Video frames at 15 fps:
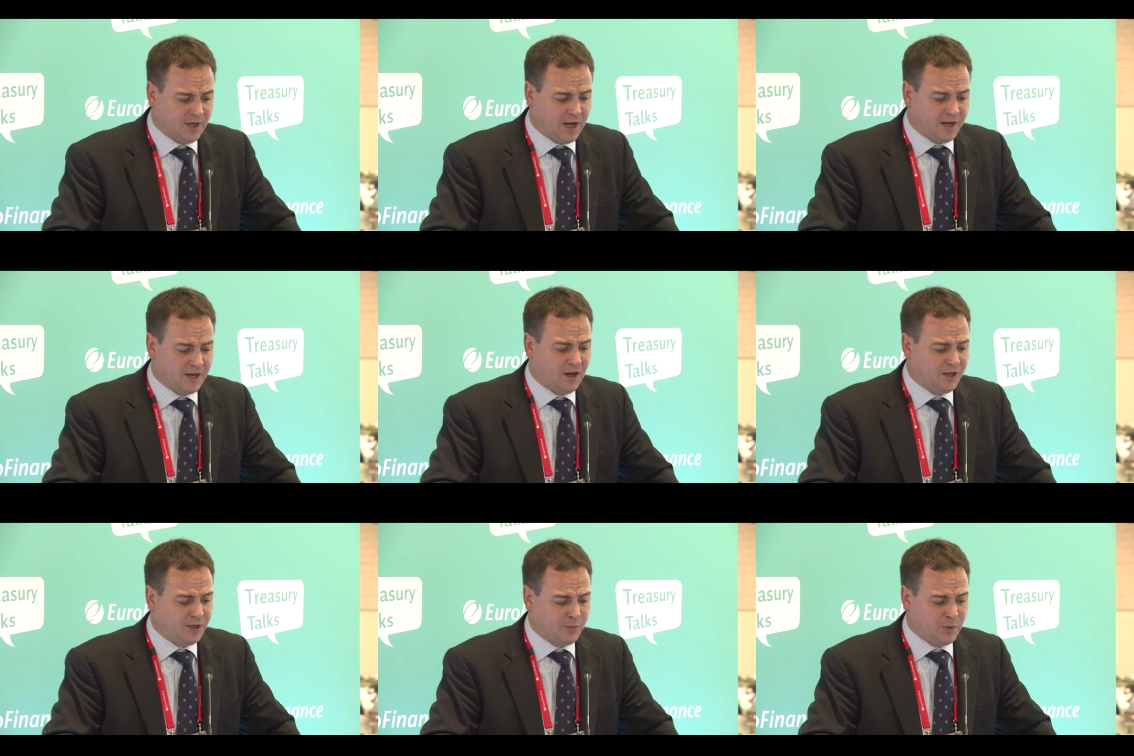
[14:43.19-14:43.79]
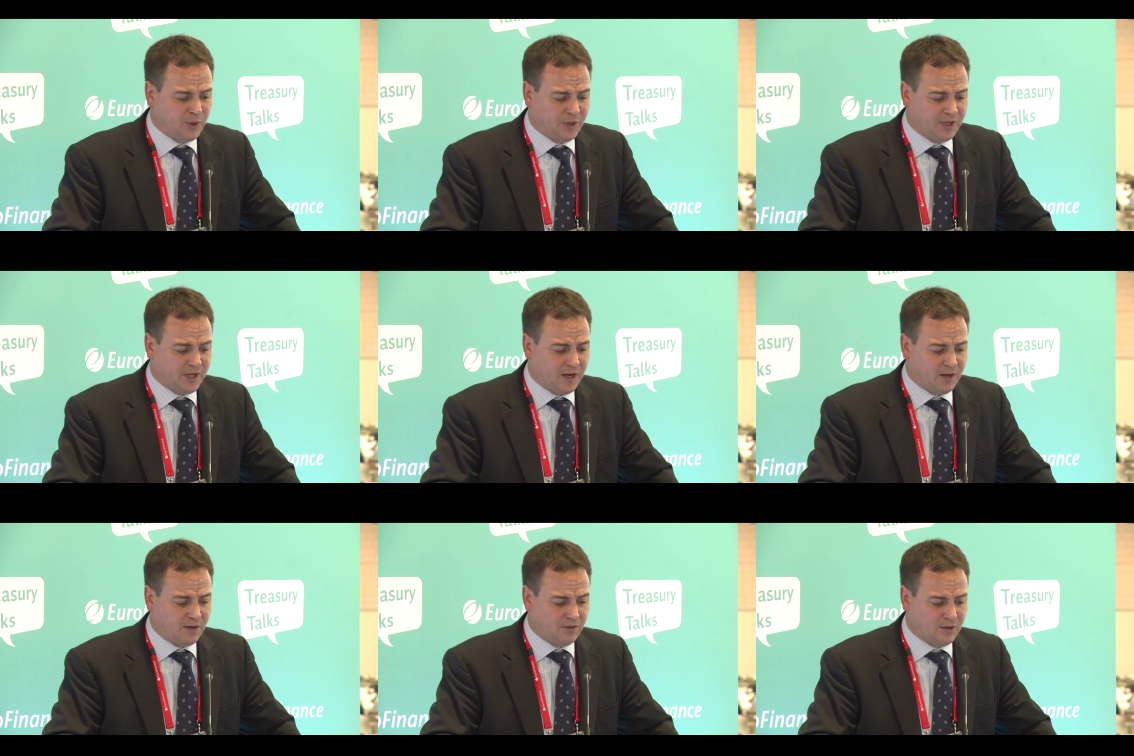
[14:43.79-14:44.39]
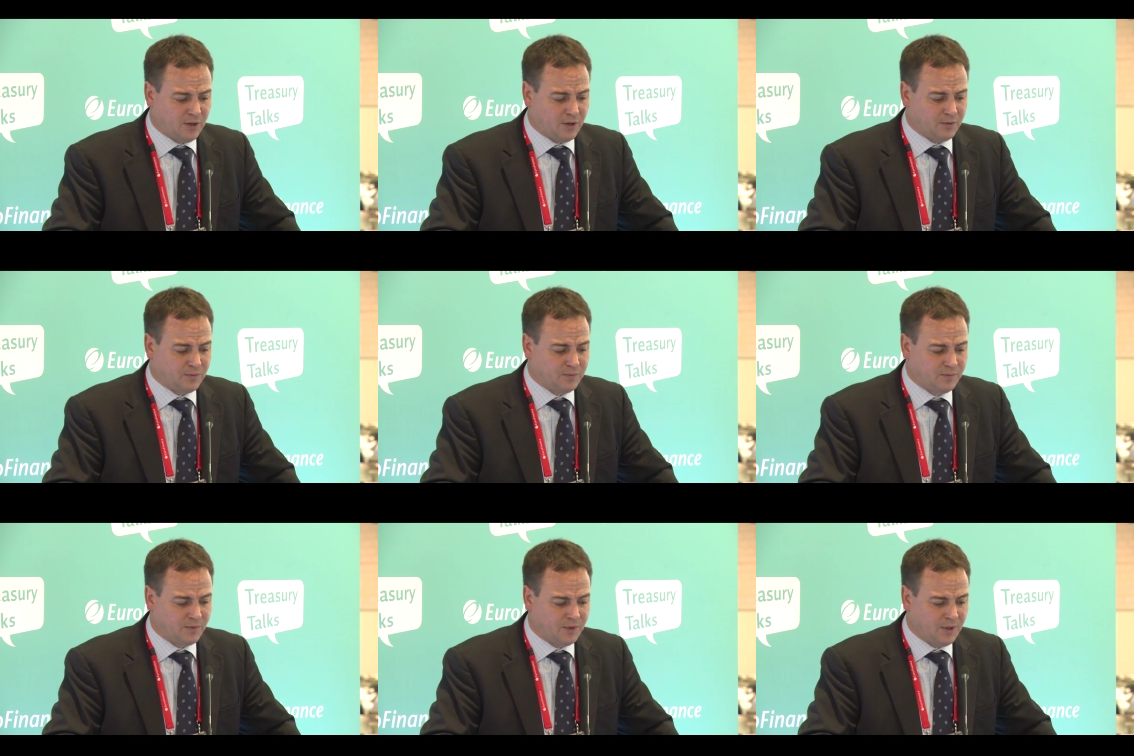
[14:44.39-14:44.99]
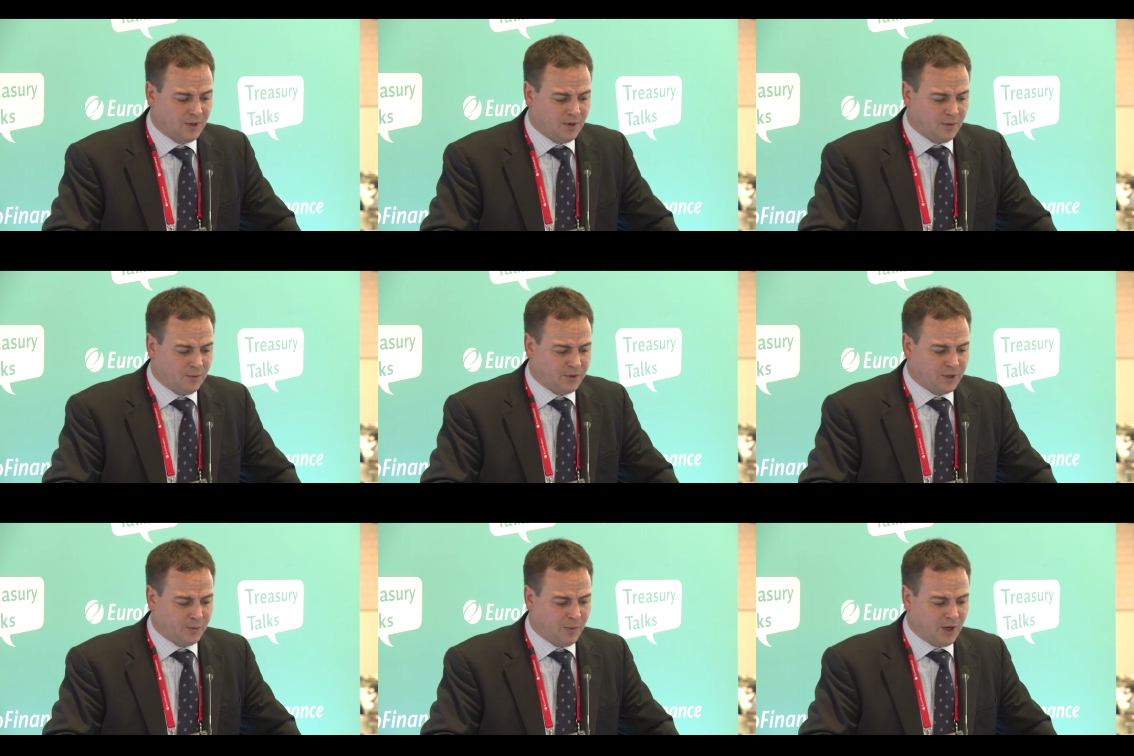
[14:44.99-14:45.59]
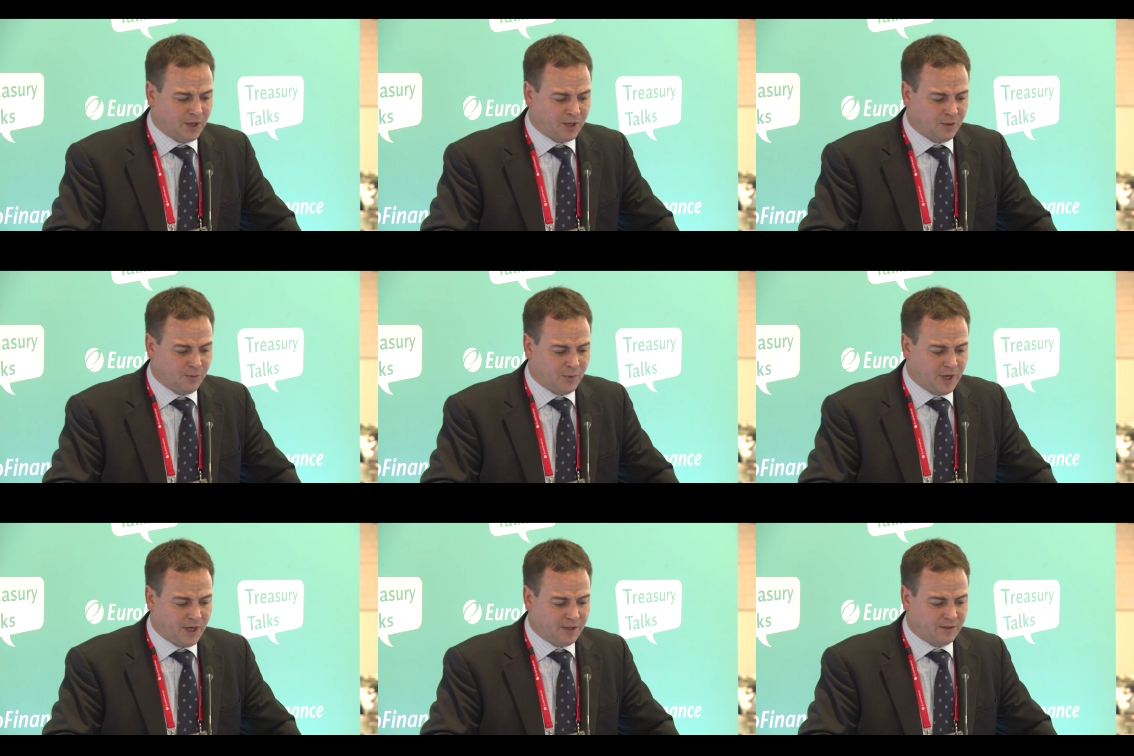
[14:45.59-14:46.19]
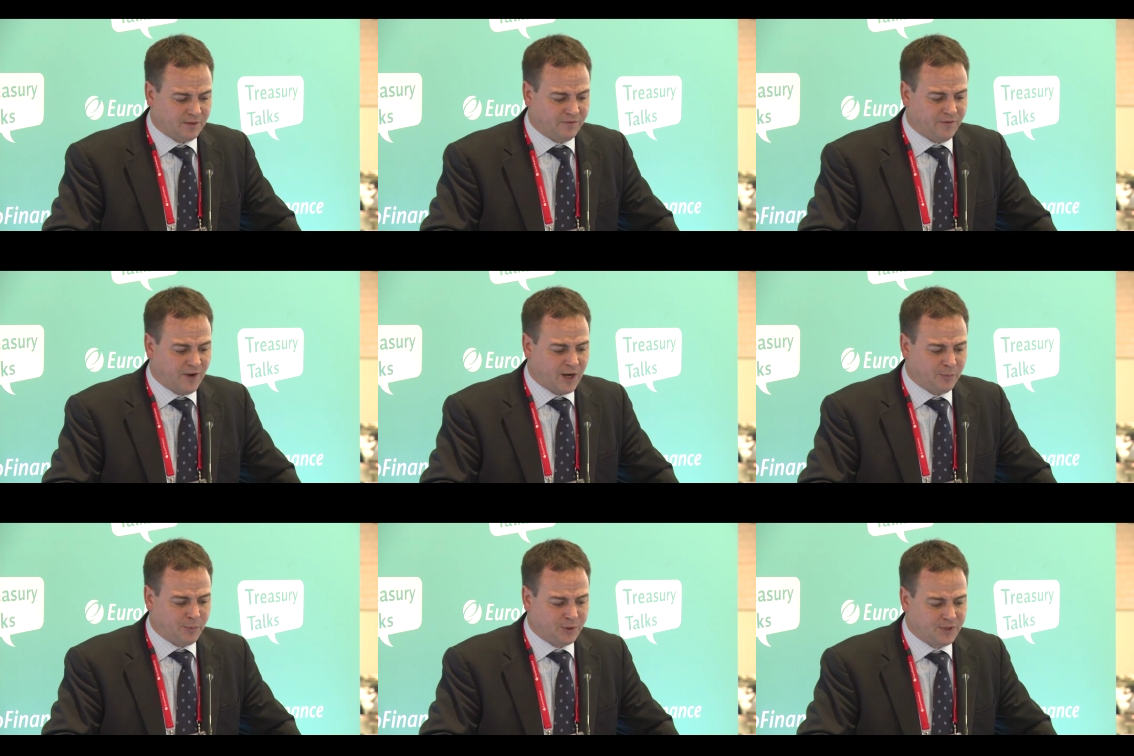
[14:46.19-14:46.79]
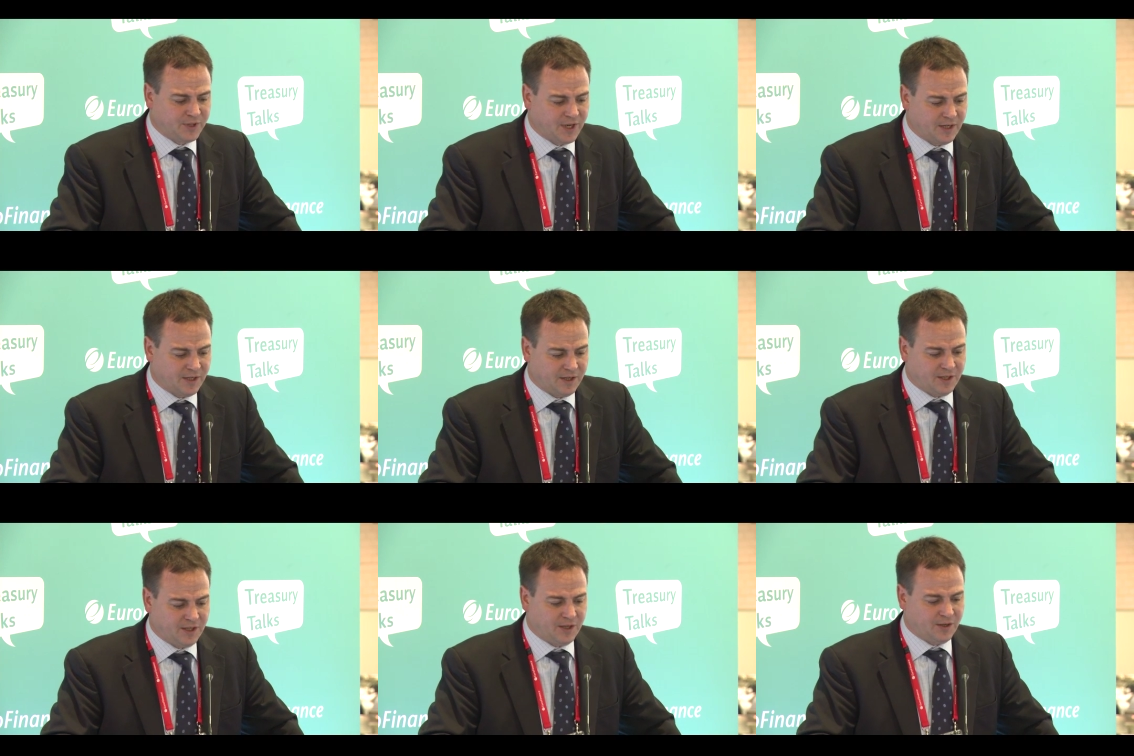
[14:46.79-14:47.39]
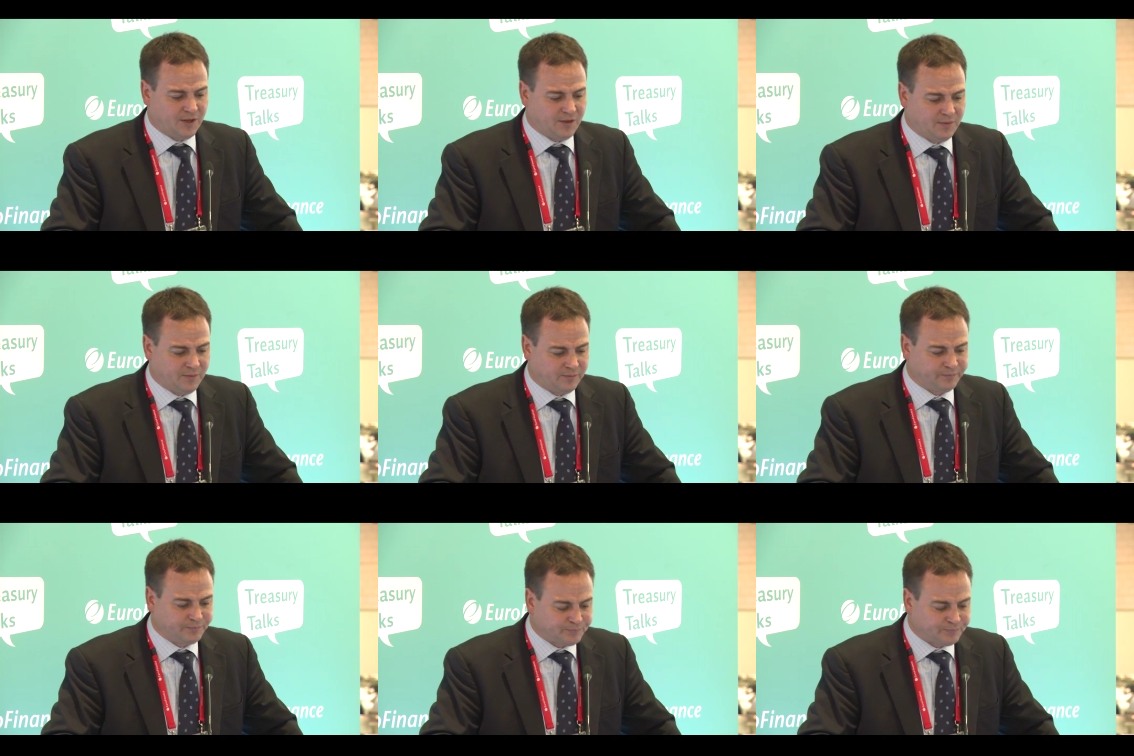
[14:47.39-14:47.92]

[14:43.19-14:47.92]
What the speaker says: On a $100 million loan with a market rate of 5% a year,